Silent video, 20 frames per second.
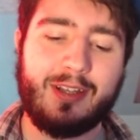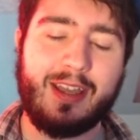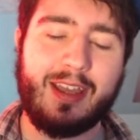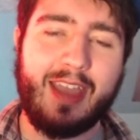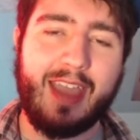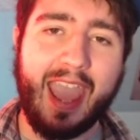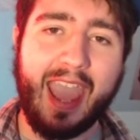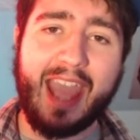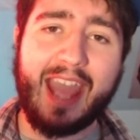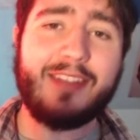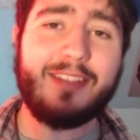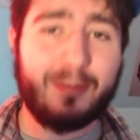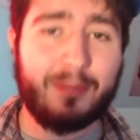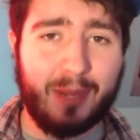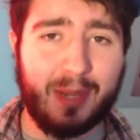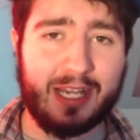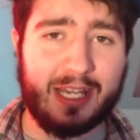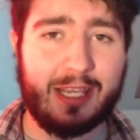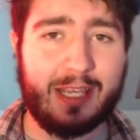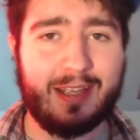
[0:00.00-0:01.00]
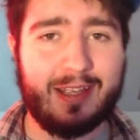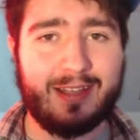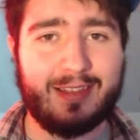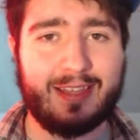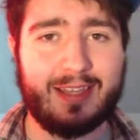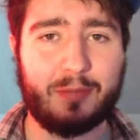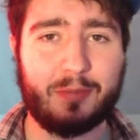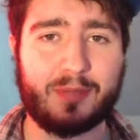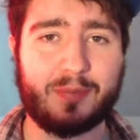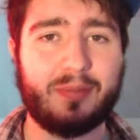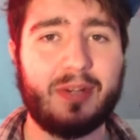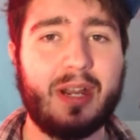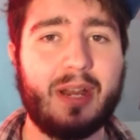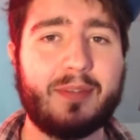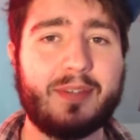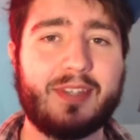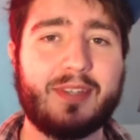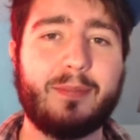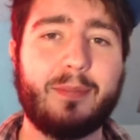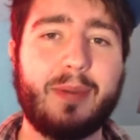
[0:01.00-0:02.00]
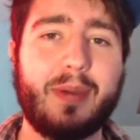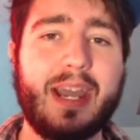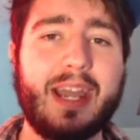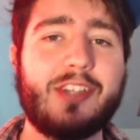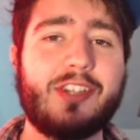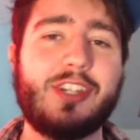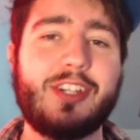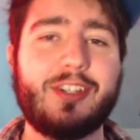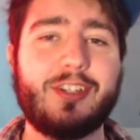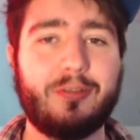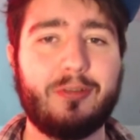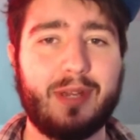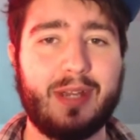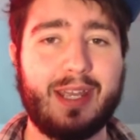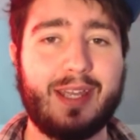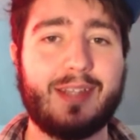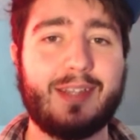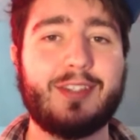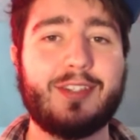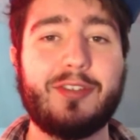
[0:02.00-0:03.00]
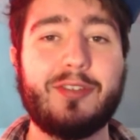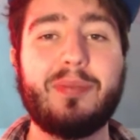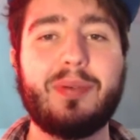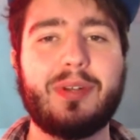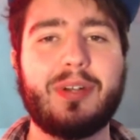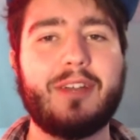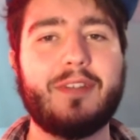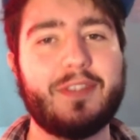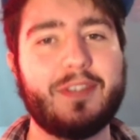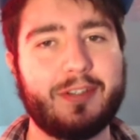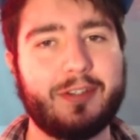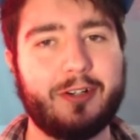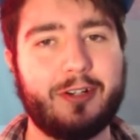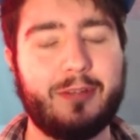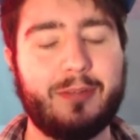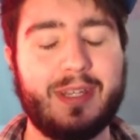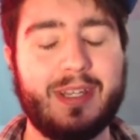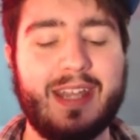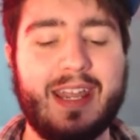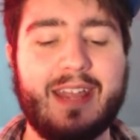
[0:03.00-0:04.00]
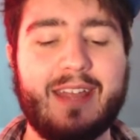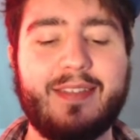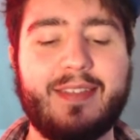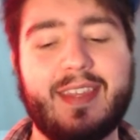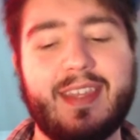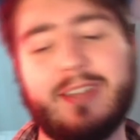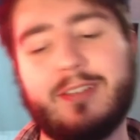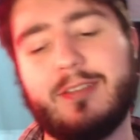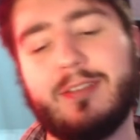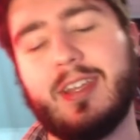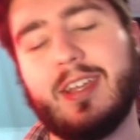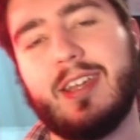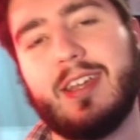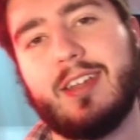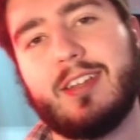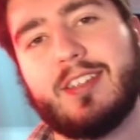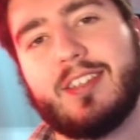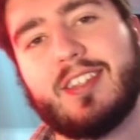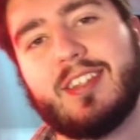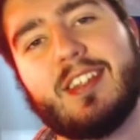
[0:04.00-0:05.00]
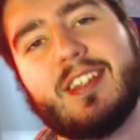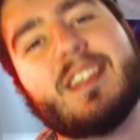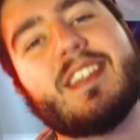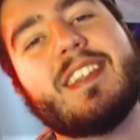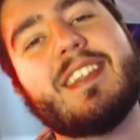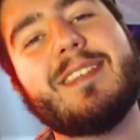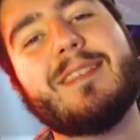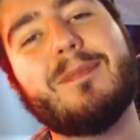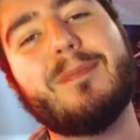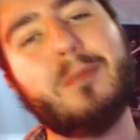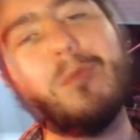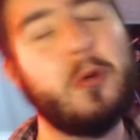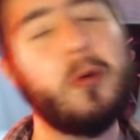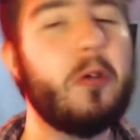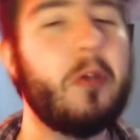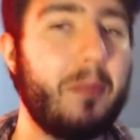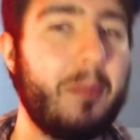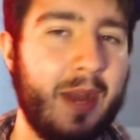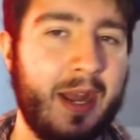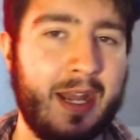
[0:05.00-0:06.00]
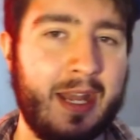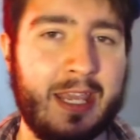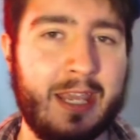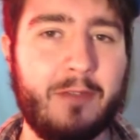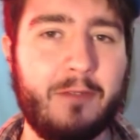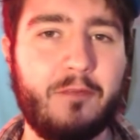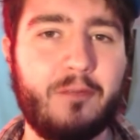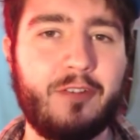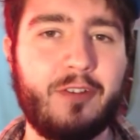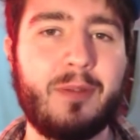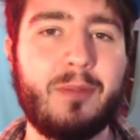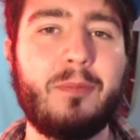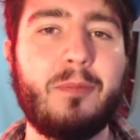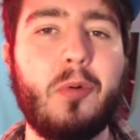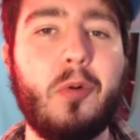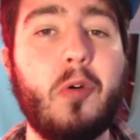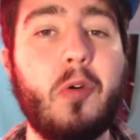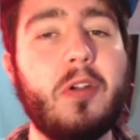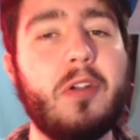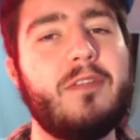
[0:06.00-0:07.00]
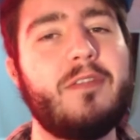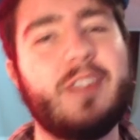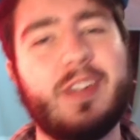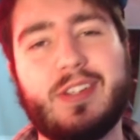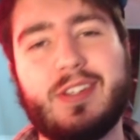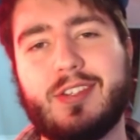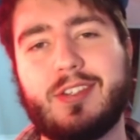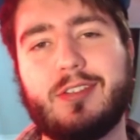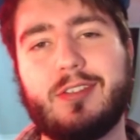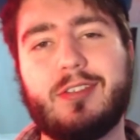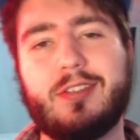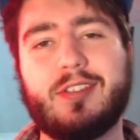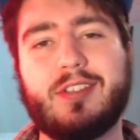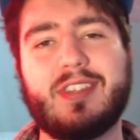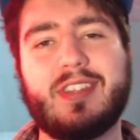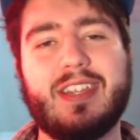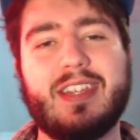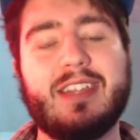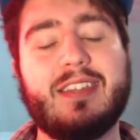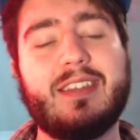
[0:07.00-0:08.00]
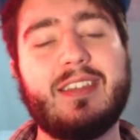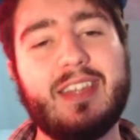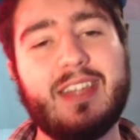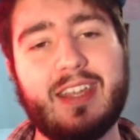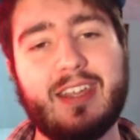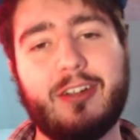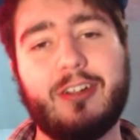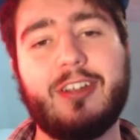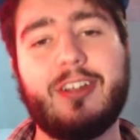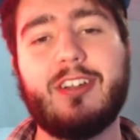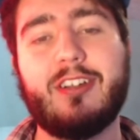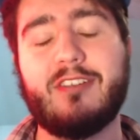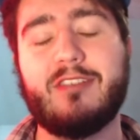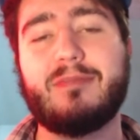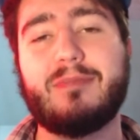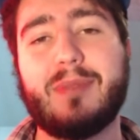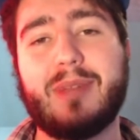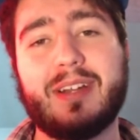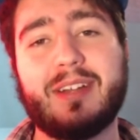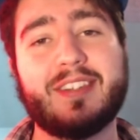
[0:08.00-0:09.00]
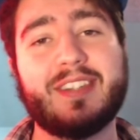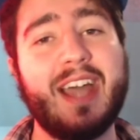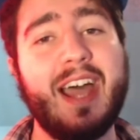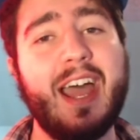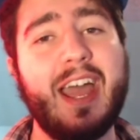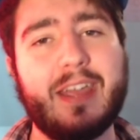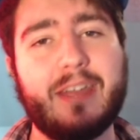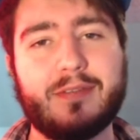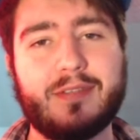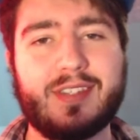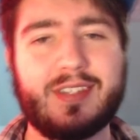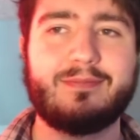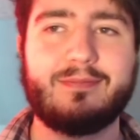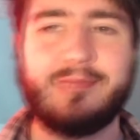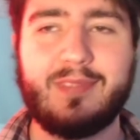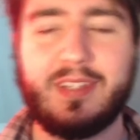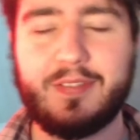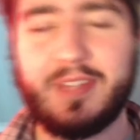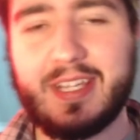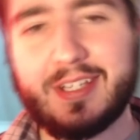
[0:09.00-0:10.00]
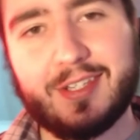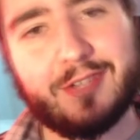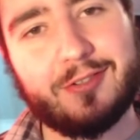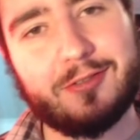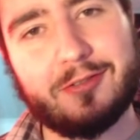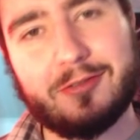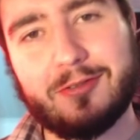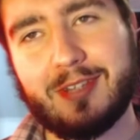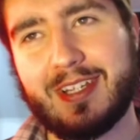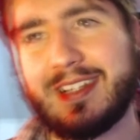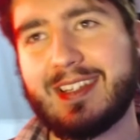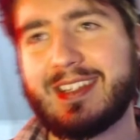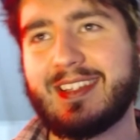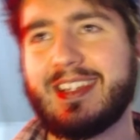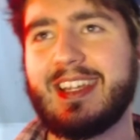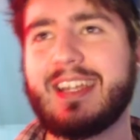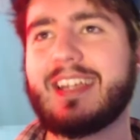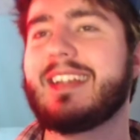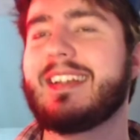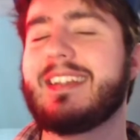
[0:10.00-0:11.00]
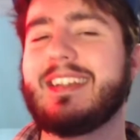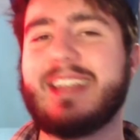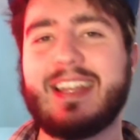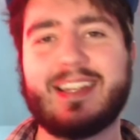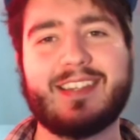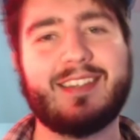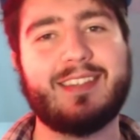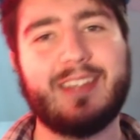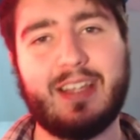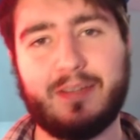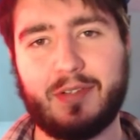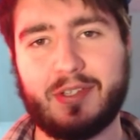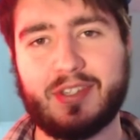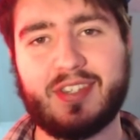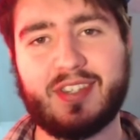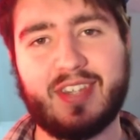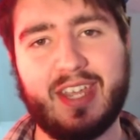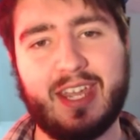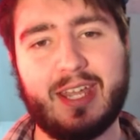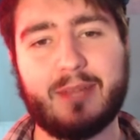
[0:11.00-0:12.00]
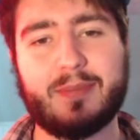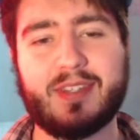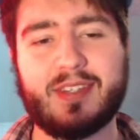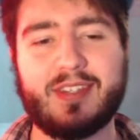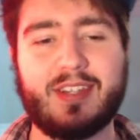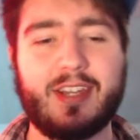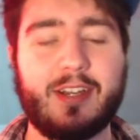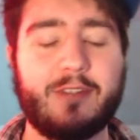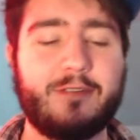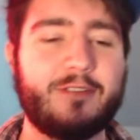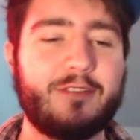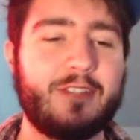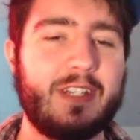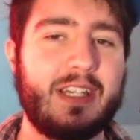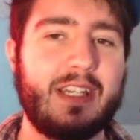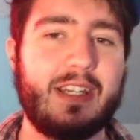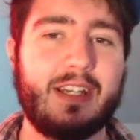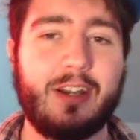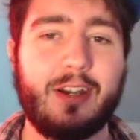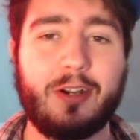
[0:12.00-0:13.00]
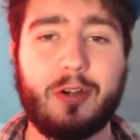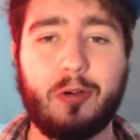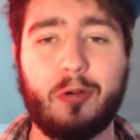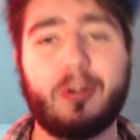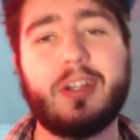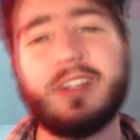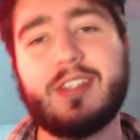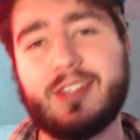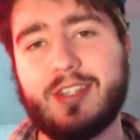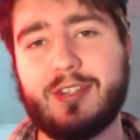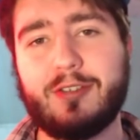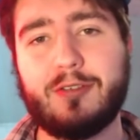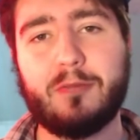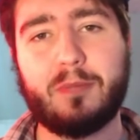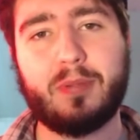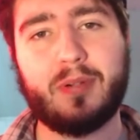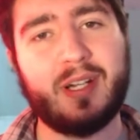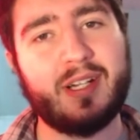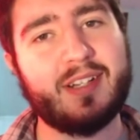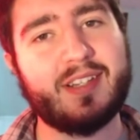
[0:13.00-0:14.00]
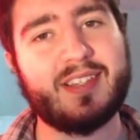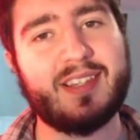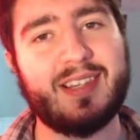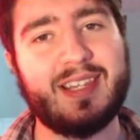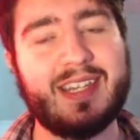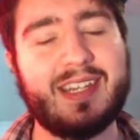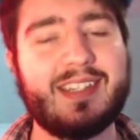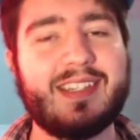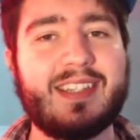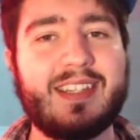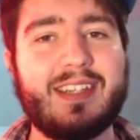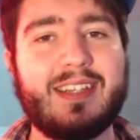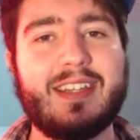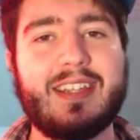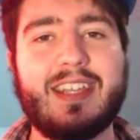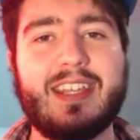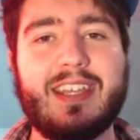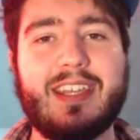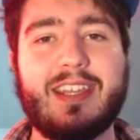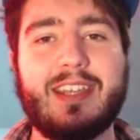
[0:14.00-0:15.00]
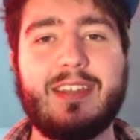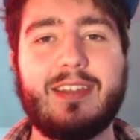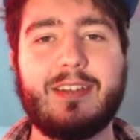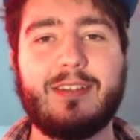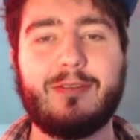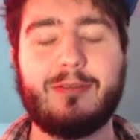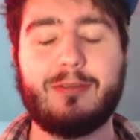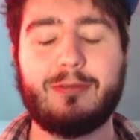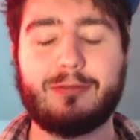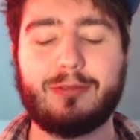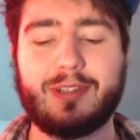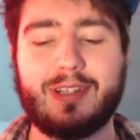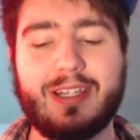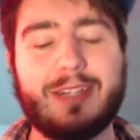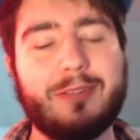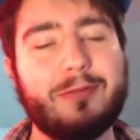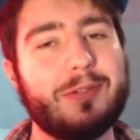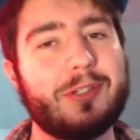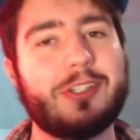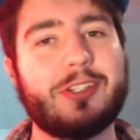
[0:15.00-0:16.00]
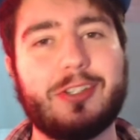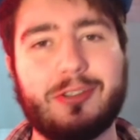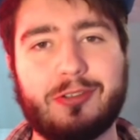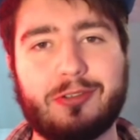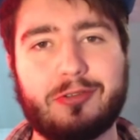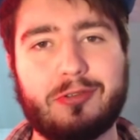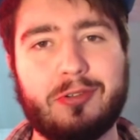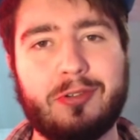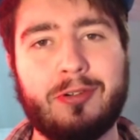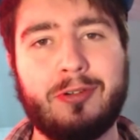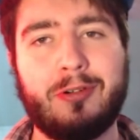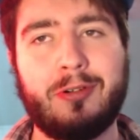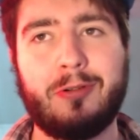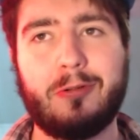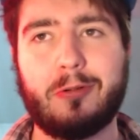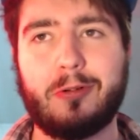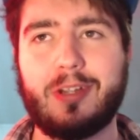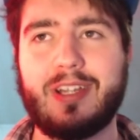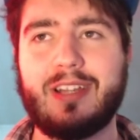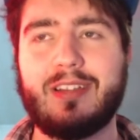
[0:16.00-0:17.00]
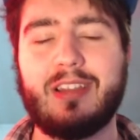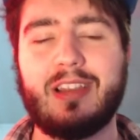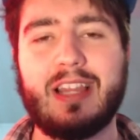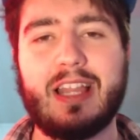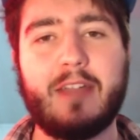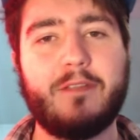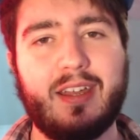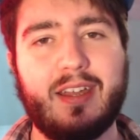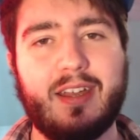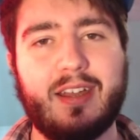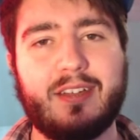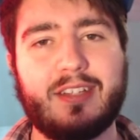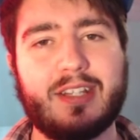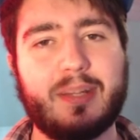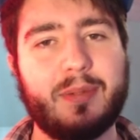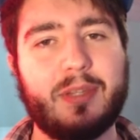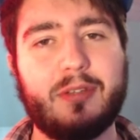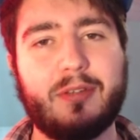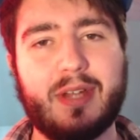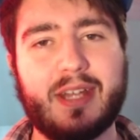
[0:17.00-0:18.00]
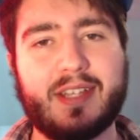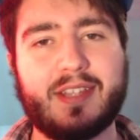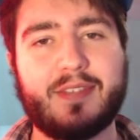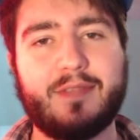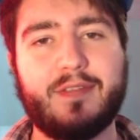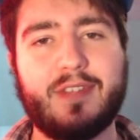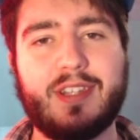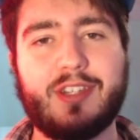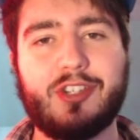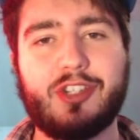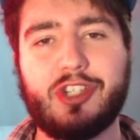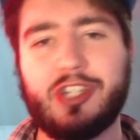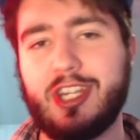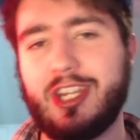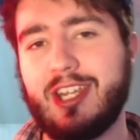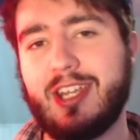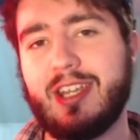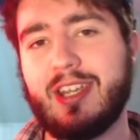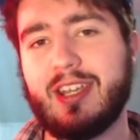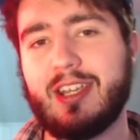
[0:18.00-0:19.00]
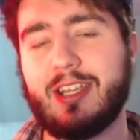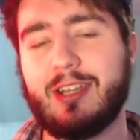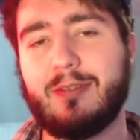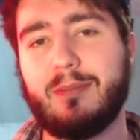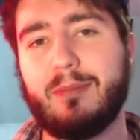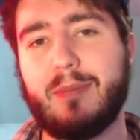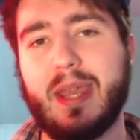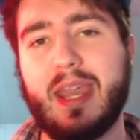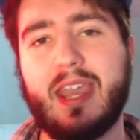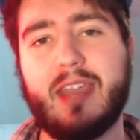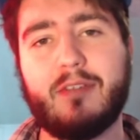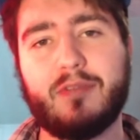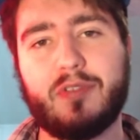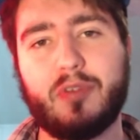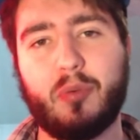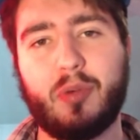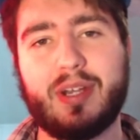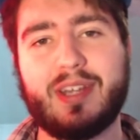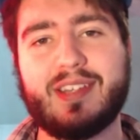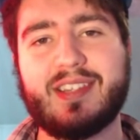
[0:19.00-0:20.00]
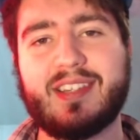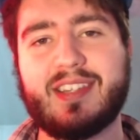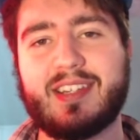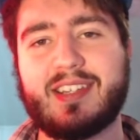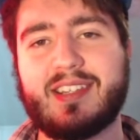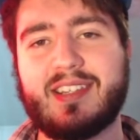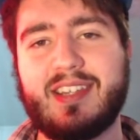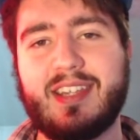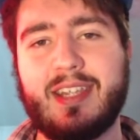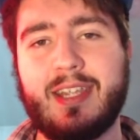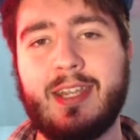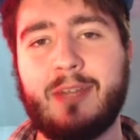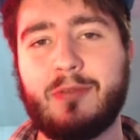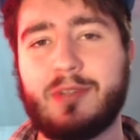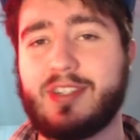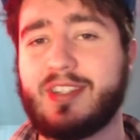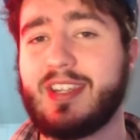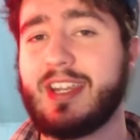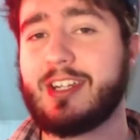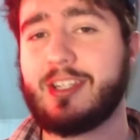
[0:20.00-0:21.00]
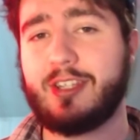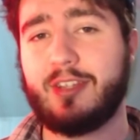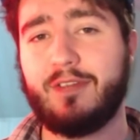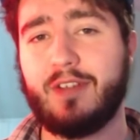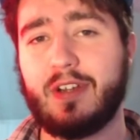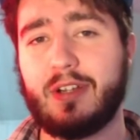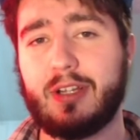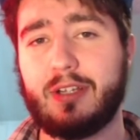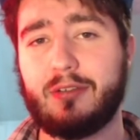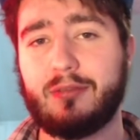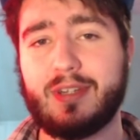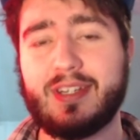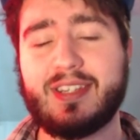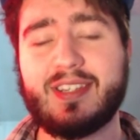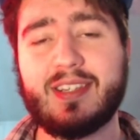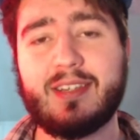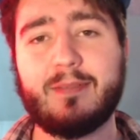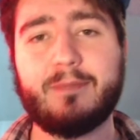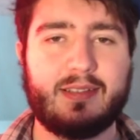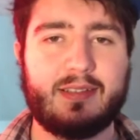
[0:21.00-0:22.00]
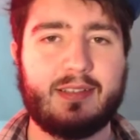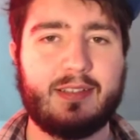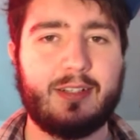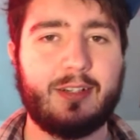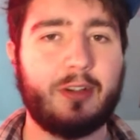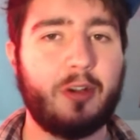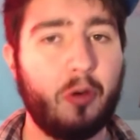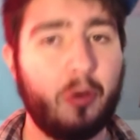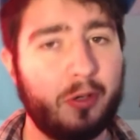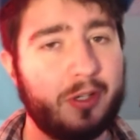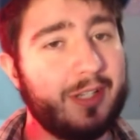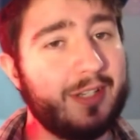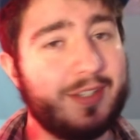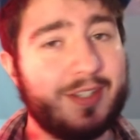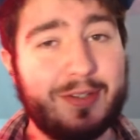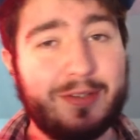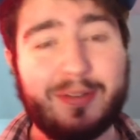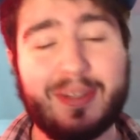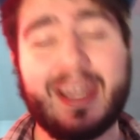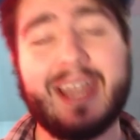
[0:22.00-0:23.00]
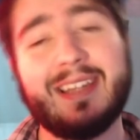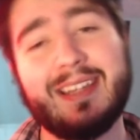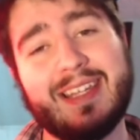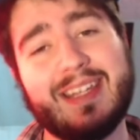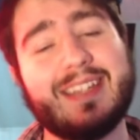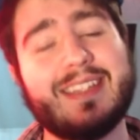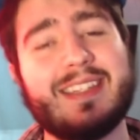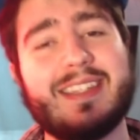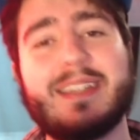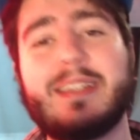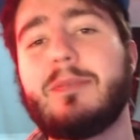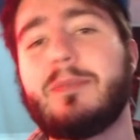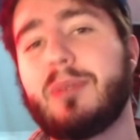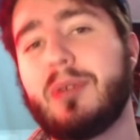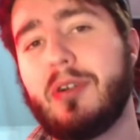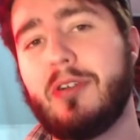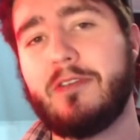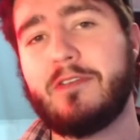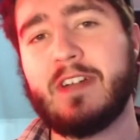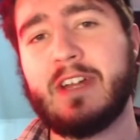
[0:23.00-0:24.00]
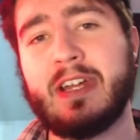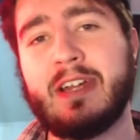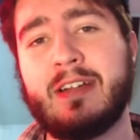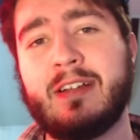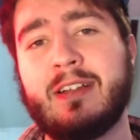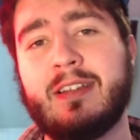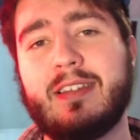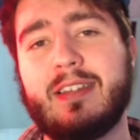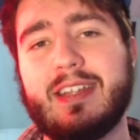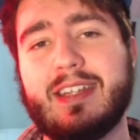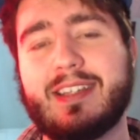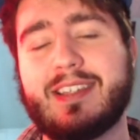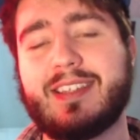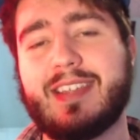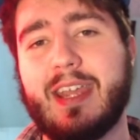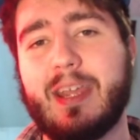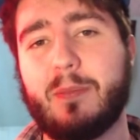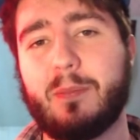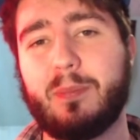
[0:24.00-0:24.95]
had the money that was promised by G2A to put off the tournament and then solicited more money from more investors in the area of Maldives. If that's true, that's next level scam stuff. According to Prada's LinkedIn, he relinquished control, or he left WSVG in May of 2016, which is actually fairly recent. According to that LinkedIn profile, it's a